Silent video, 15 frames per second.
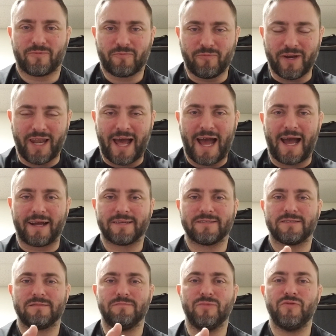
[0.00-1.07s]

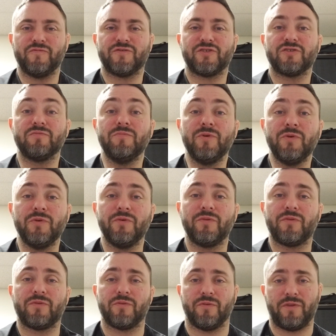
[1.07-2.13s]
relax, move smooth
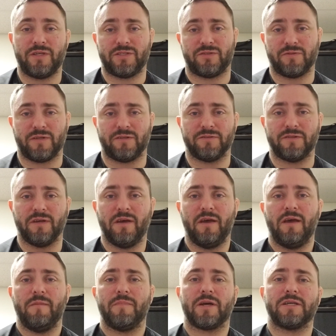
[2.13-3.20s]
through these drills
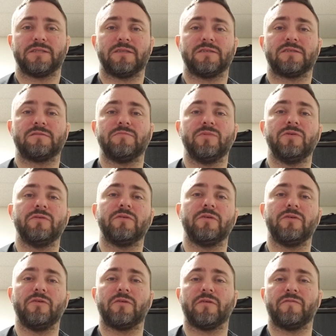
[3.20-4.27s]
because the smoother
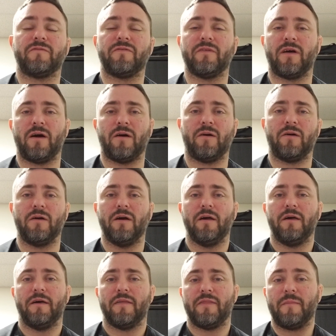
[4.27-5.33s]
you can flow,
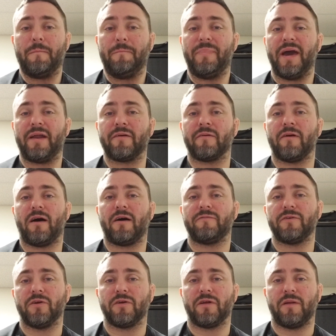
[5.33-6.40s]
the better
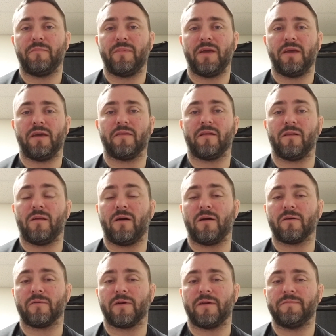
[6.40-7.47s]
off you're going to be in the
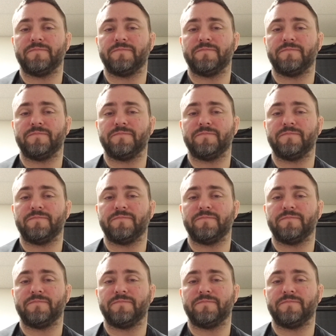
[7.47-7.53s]
long run.